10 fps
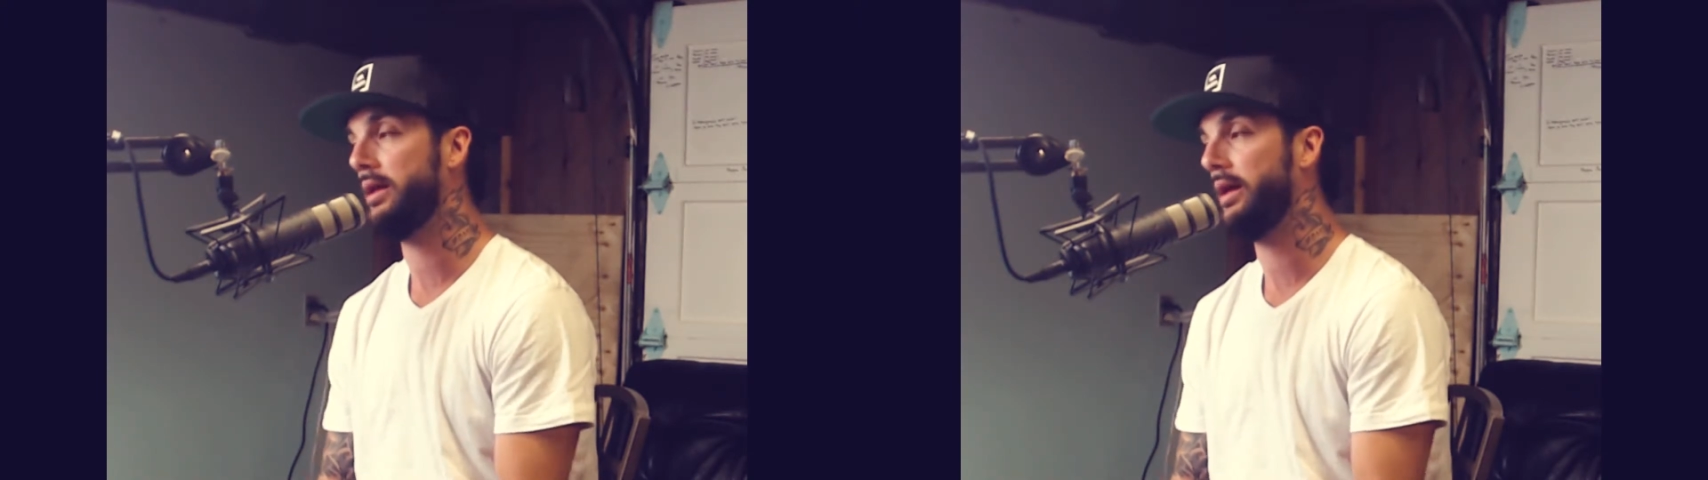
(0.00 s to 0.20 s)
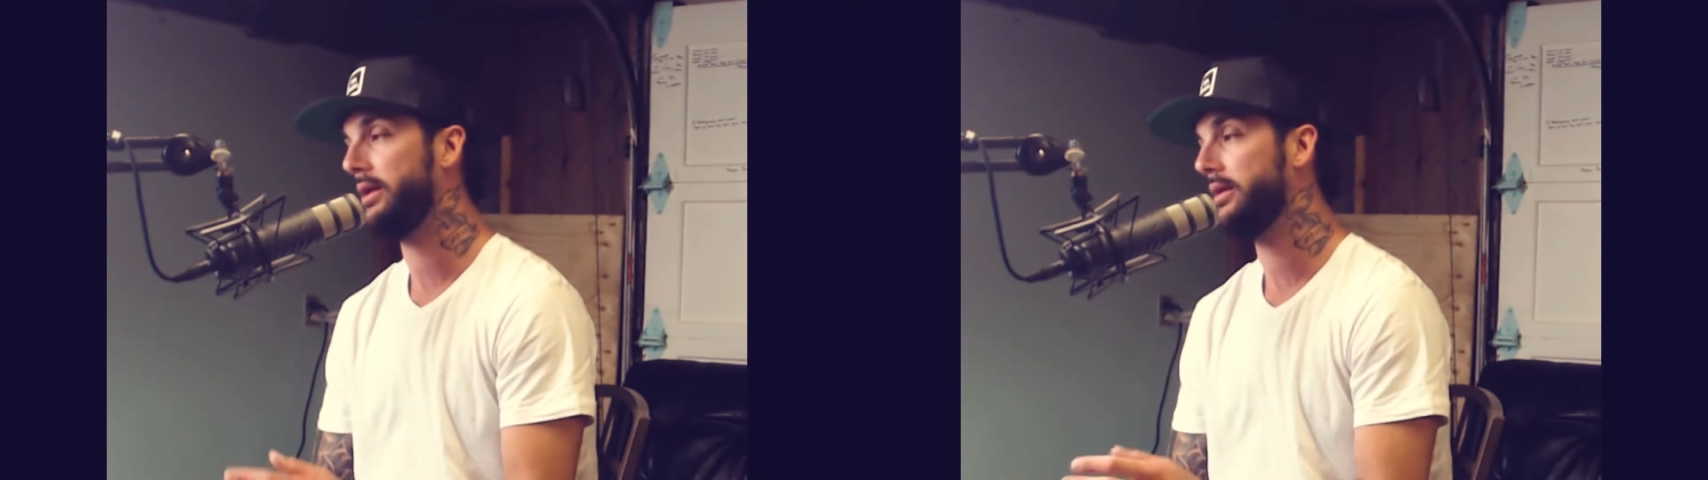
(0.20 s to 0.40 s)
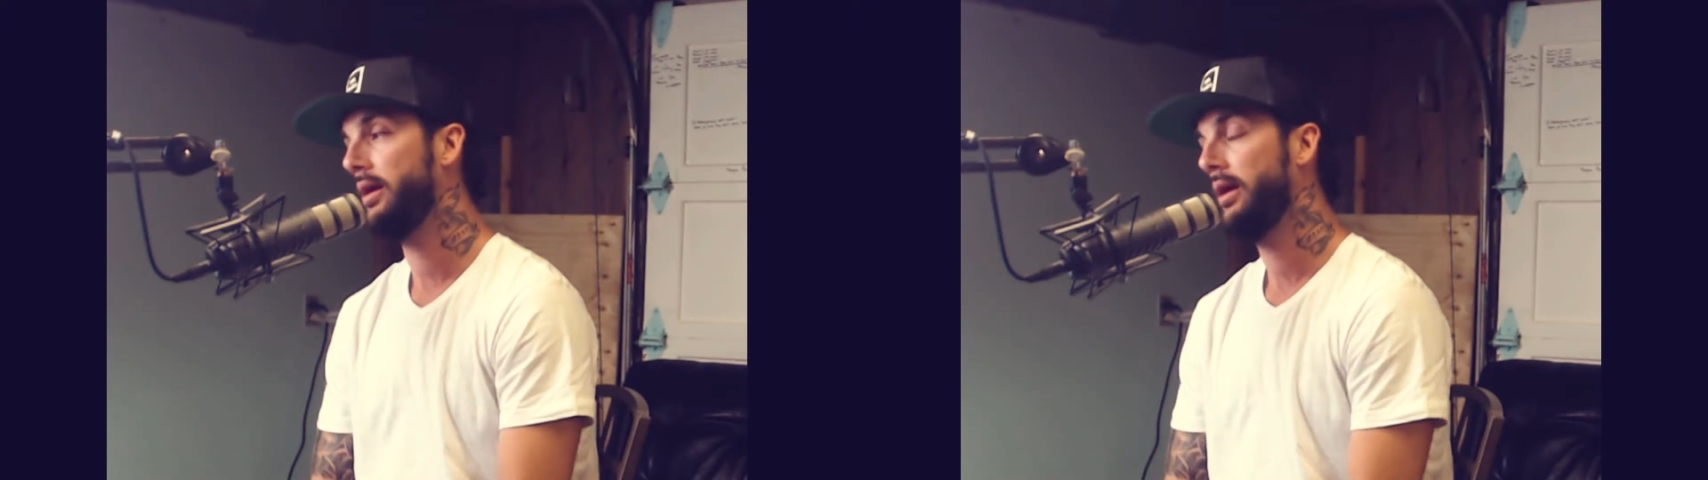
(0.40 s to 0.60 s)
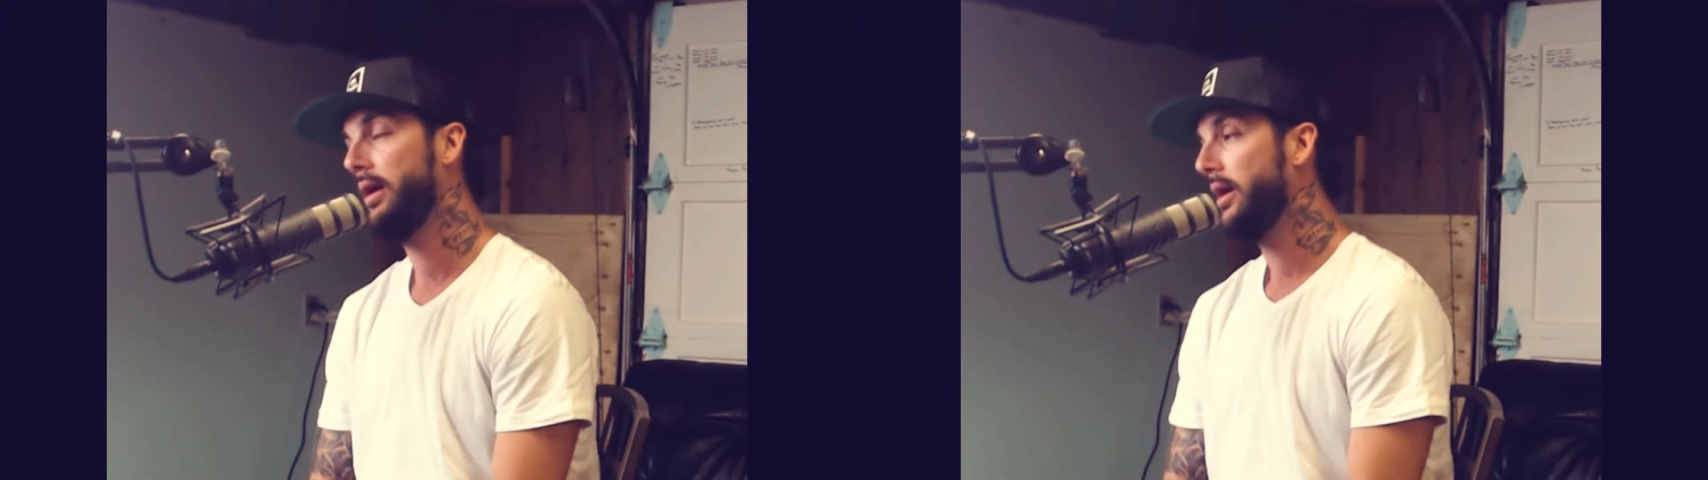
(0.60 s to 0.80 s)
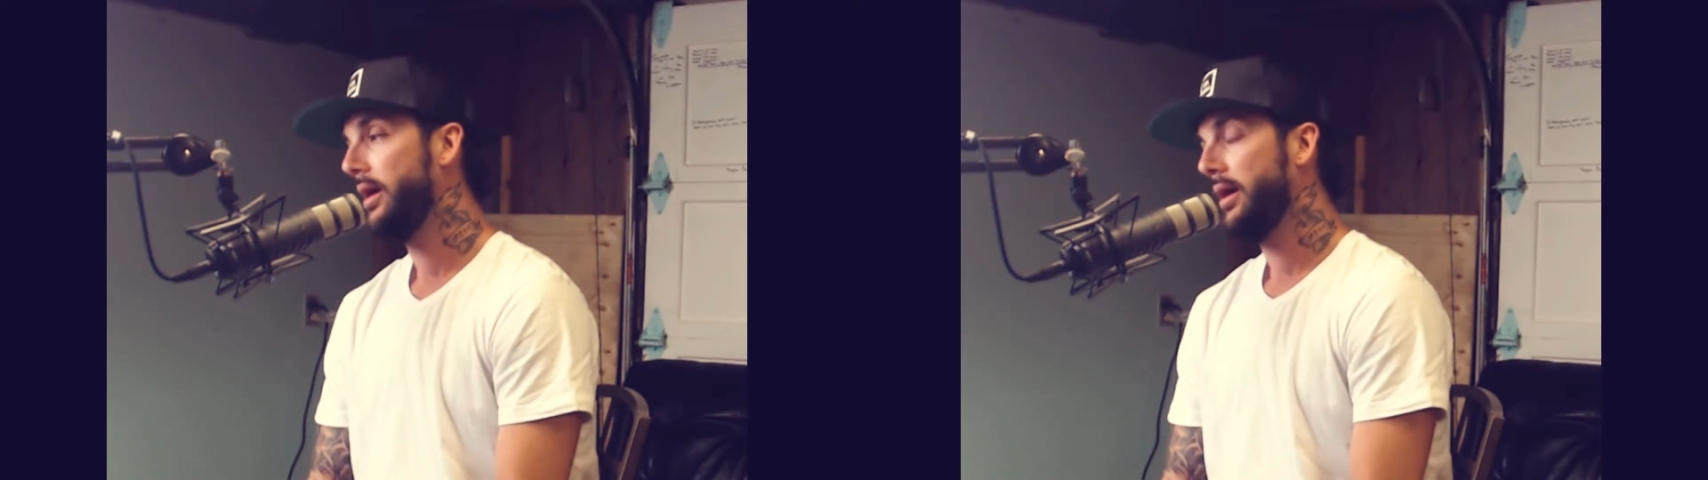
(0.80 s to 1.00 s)
And
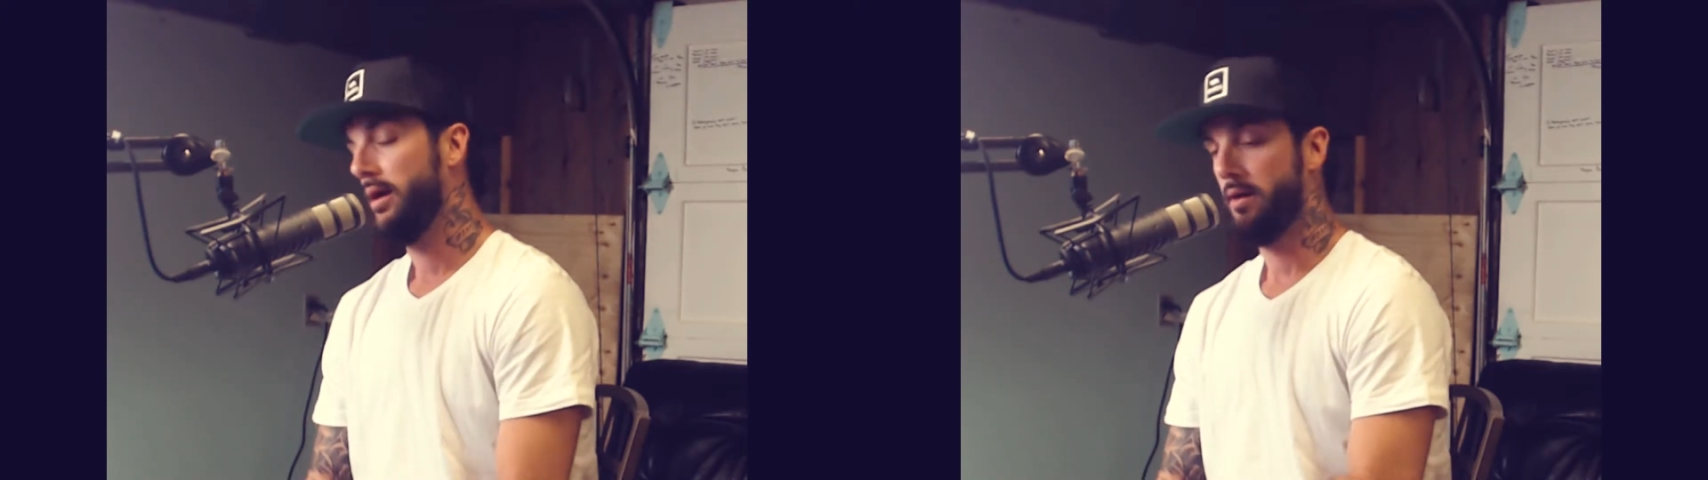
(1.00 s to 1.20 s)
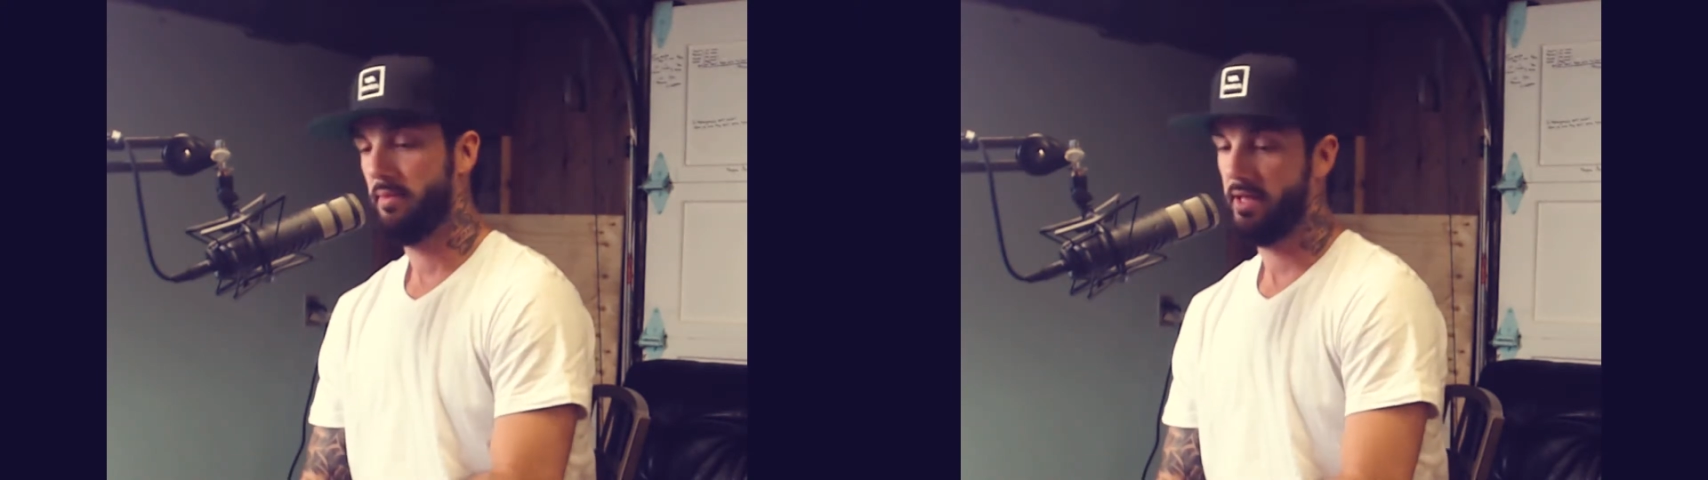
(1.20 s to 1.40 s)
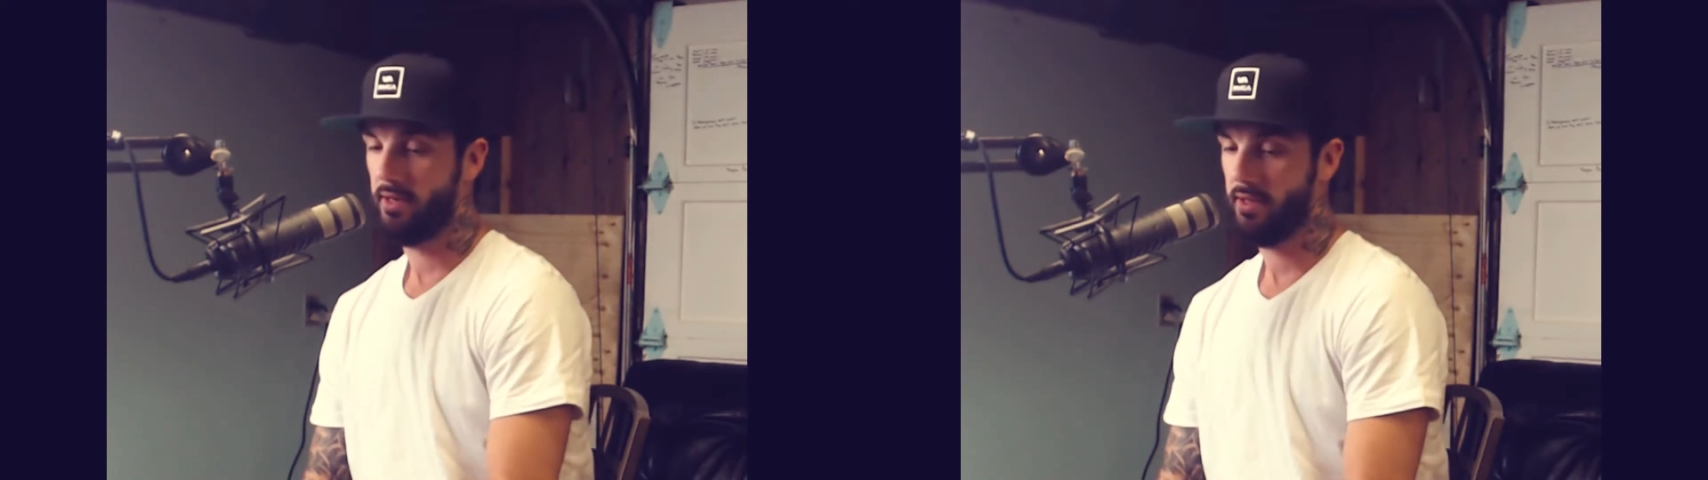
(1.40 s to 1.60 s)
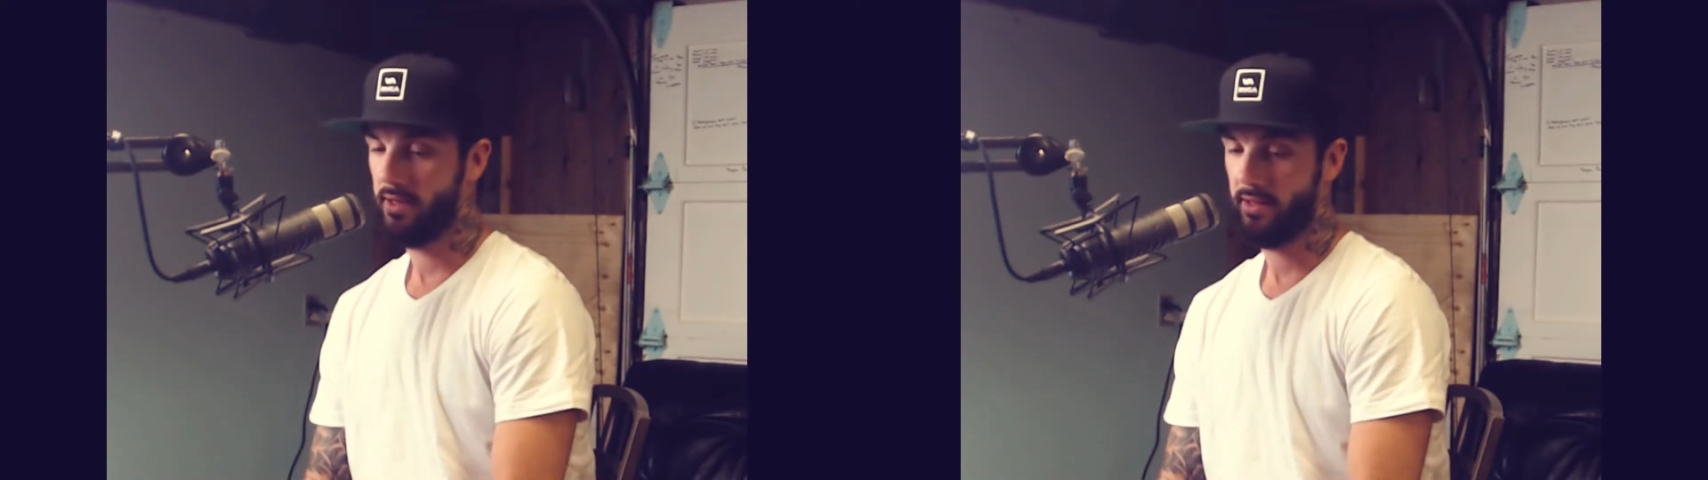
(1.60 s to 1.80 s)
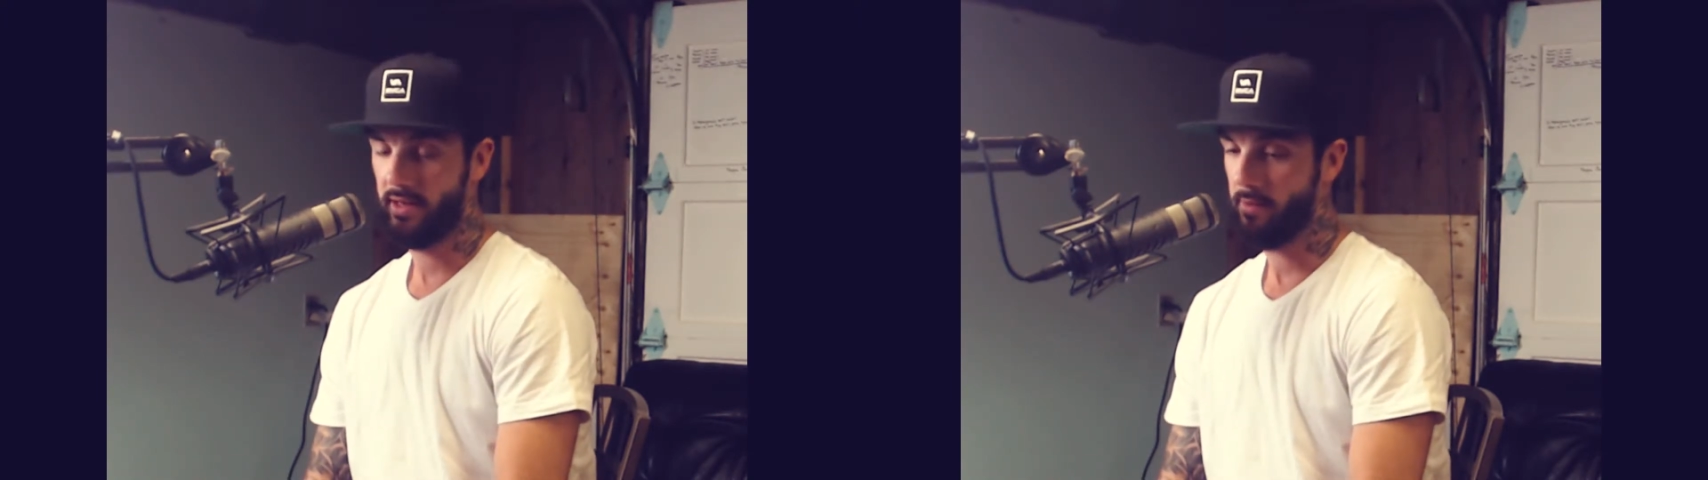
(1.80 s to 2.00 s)
I mean,
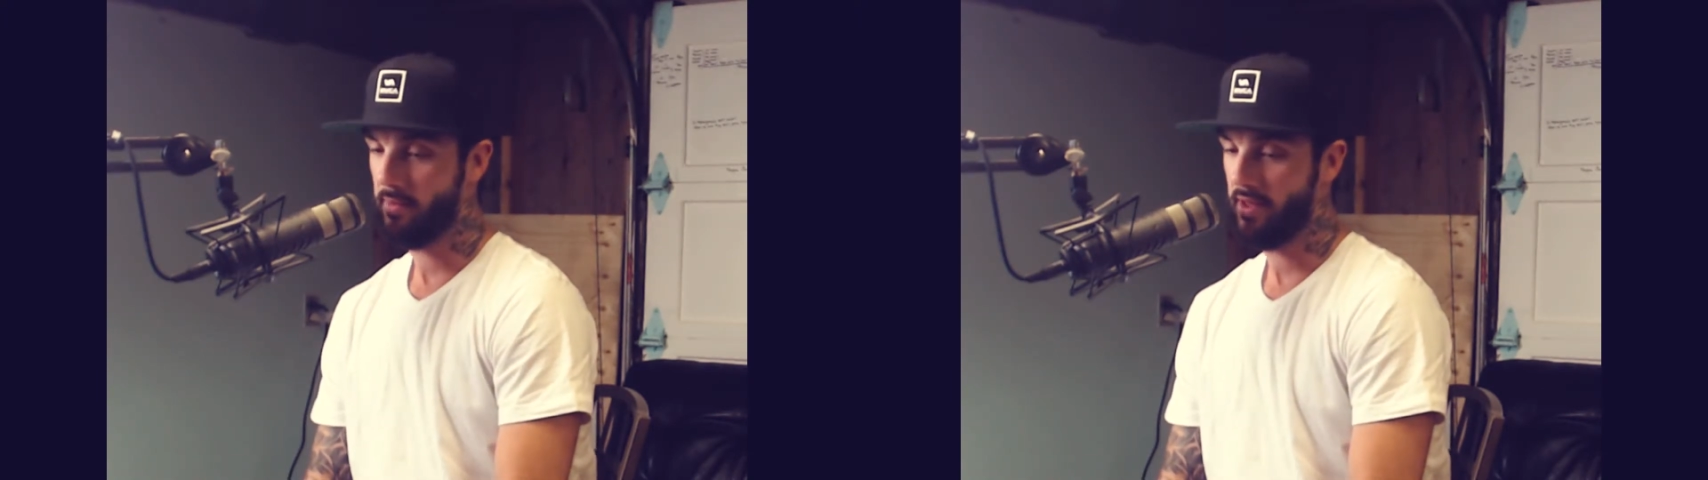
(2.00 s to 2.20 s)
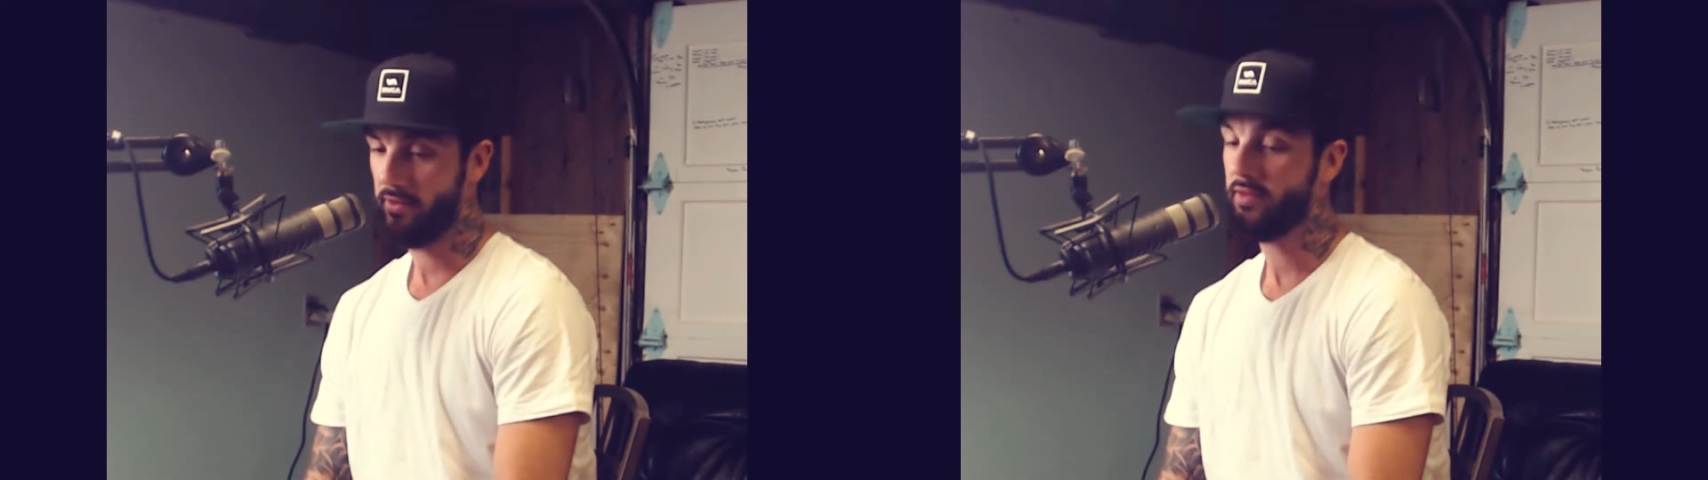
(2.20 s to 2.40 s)
yeah, man,